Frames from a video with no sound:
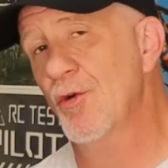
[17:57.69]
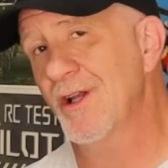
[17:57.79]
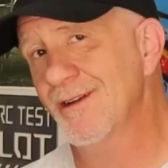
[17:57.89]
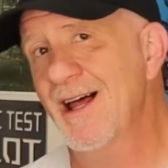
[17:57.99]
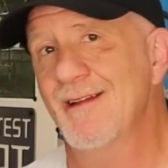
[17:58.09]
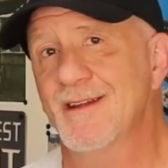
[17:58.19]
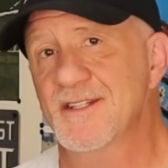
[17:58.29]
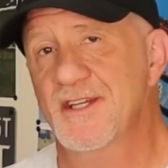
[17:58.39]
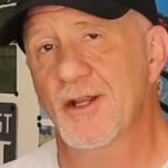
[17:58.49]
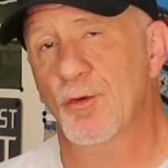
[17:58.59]
a lot
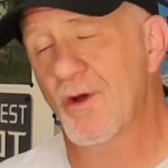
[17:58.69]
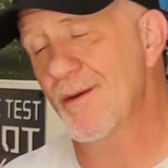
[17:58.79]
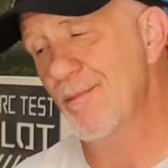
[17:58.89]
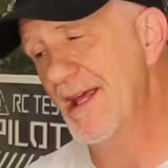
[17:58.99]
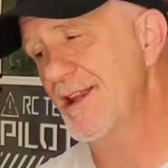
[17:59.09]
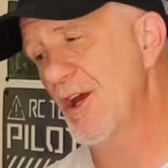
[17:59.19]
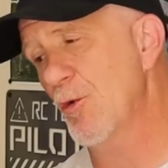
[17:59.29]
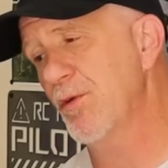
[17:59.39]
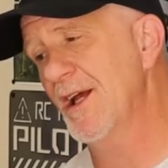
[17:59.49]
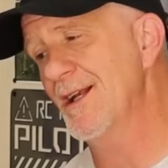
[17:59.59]
less aileron, make the
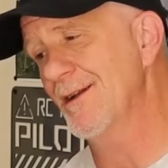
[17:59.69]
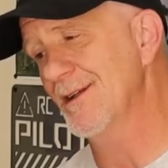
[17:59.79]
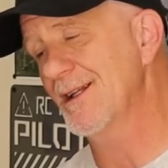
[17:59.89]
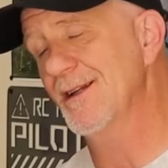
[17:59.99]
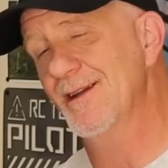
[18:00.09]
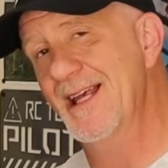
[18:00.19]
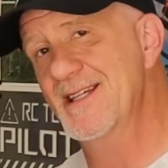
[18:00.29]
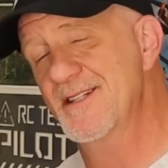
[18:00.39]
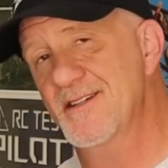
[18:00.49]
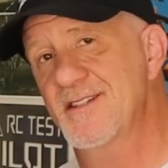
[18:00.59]
airplane a little
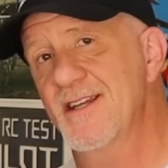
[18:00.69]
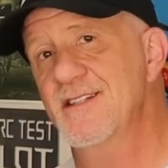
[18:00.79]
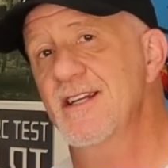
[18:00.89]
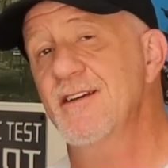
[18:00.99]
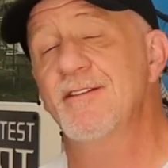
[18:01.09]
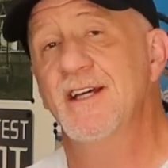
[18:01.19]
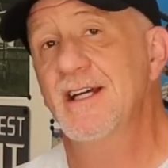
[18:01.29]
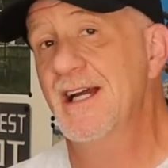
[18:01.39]
less sensitive